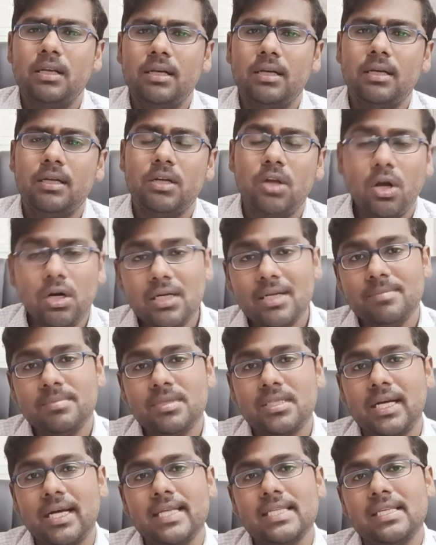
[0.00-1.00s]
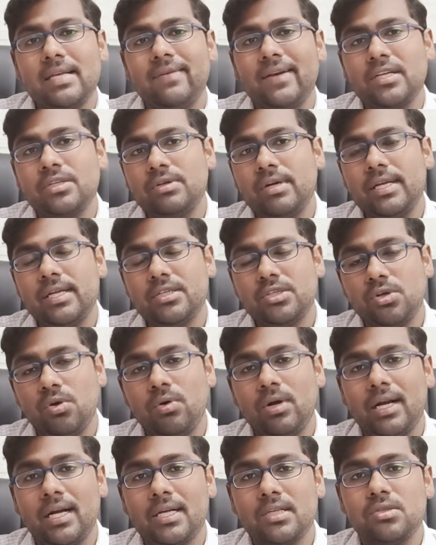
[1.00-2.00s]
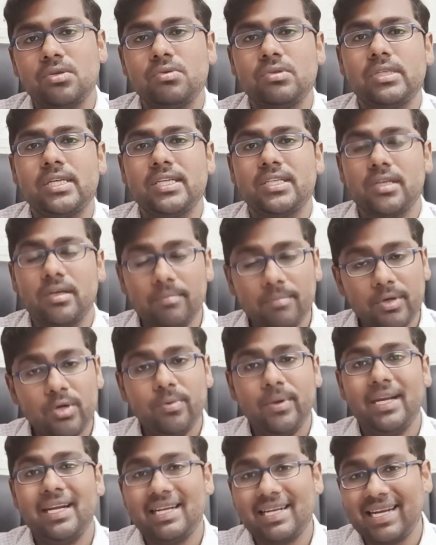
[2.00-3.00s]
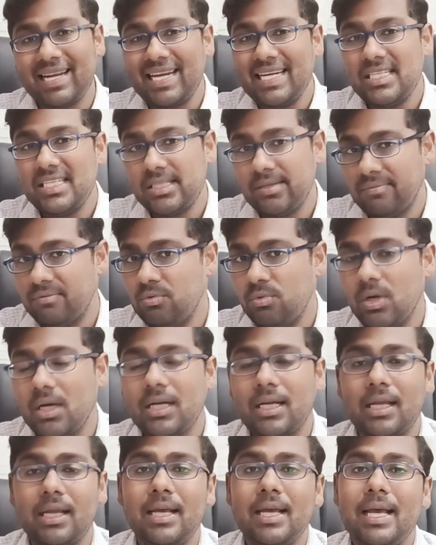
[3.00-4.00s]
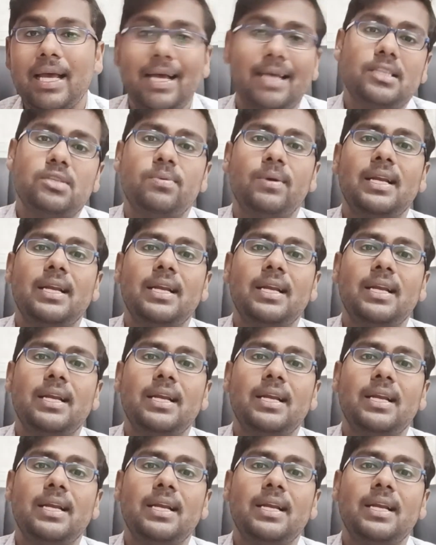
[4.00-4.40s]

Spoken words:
long-term studies have actually shown an association between night shift work as